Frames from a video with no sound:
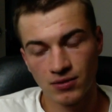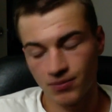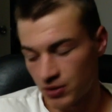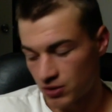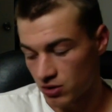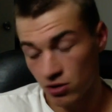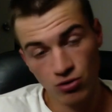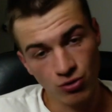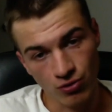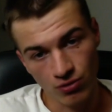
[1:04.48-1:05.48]
this is the
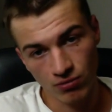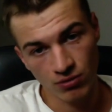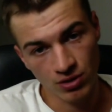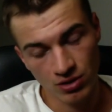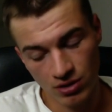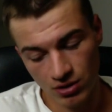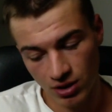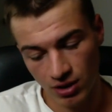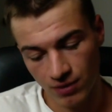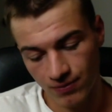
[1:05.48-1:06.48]
truth. This is
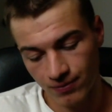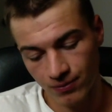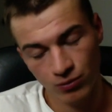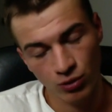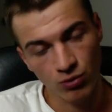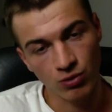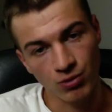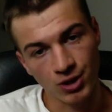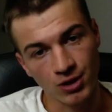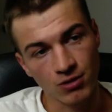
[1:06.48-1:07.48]
what we
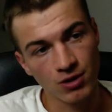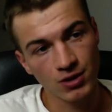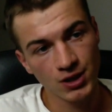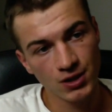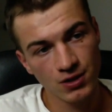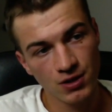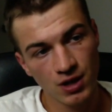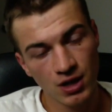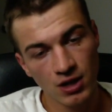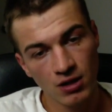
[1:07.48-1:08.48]
read in Corinthians.
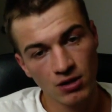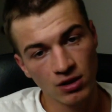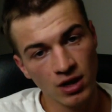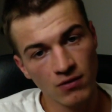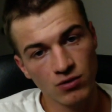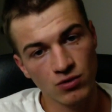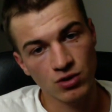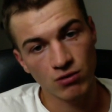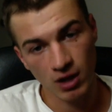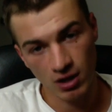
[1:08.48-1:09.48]
You're going to have to
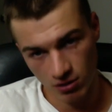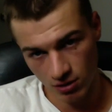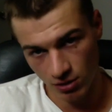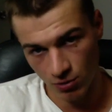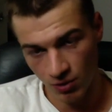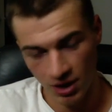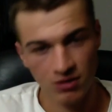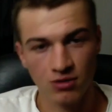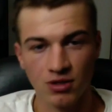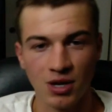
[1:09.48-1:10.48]
surrender your
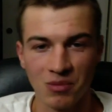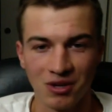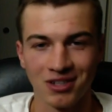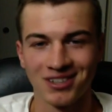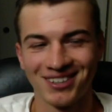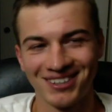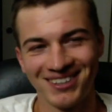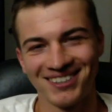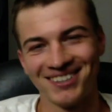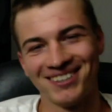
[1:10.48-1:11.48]
right to get married.
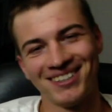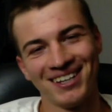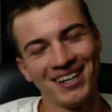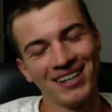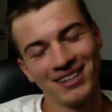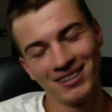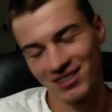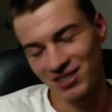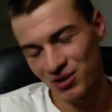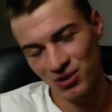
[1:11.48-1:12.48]

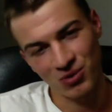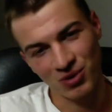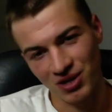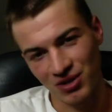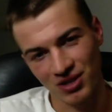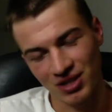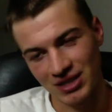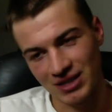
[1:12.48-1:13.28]
That's the only way you're going